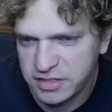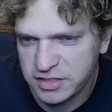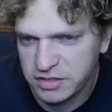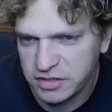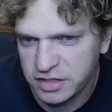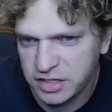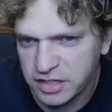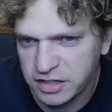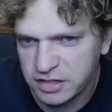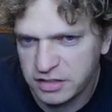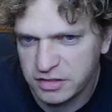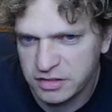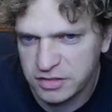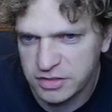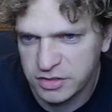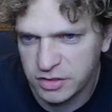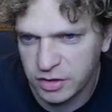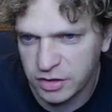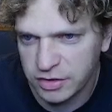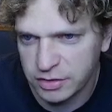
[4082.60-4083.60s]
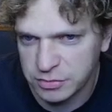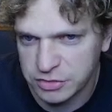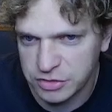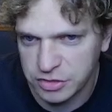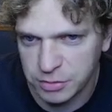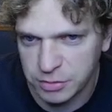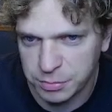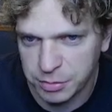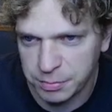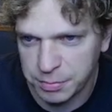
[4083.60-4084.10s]
here. So I think I'm just
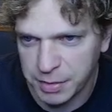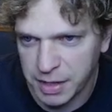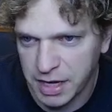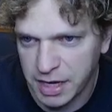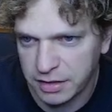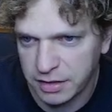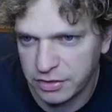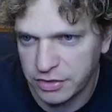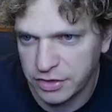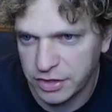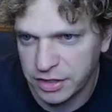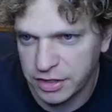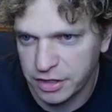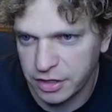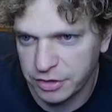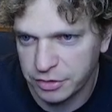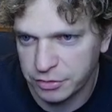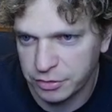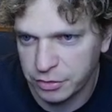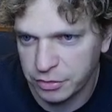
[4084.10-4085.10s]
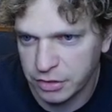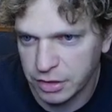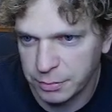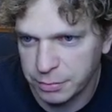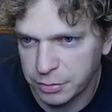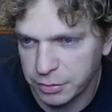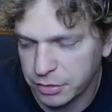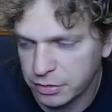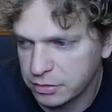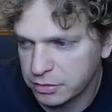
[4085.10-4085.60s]
going to put back the Undergrowth
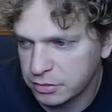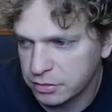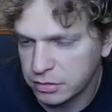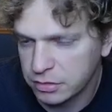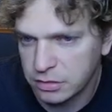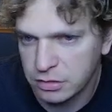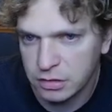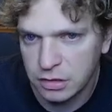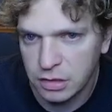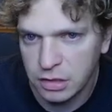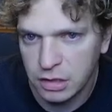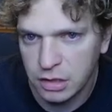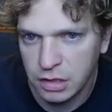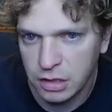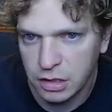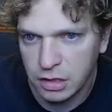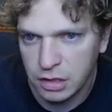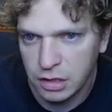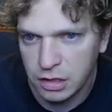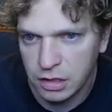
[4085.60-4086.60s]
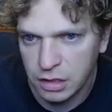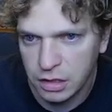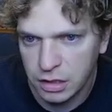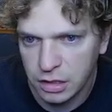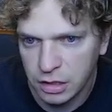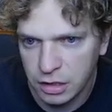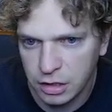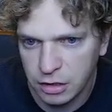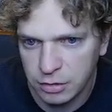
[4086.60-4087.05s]
Leopard. And be